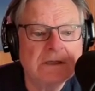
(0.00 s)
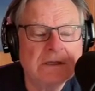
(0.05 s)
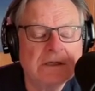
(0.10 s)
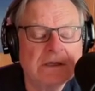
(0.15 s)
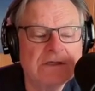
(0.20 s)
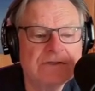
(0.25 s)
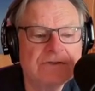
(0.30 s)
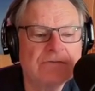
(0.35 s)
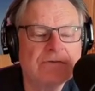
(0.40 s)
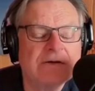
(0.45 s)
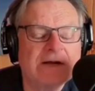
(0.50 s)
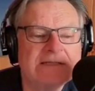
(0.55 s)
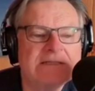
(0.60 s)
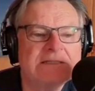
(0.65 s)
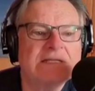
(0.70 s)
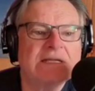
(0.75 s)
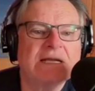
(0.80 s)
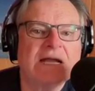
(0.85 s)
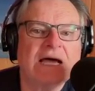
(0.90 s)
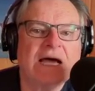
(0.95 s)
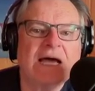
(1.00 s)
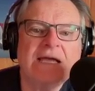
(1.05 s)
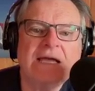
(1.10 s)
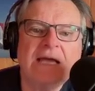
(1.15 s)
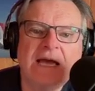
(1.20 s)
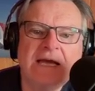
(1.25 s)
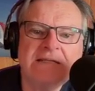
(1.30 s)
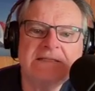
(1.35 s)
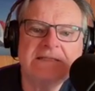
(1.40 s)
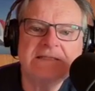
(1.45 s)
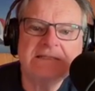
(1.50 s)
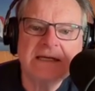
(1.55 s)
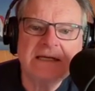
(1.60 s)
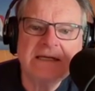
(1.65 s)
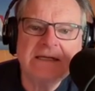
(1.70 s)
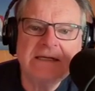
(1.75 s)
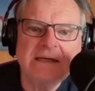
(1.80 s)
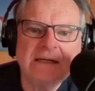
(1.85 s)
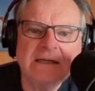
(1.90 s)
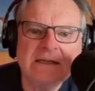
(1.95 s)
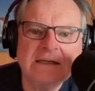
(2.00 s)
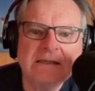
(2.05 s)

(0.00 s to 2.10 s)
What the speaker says: address that I had seen?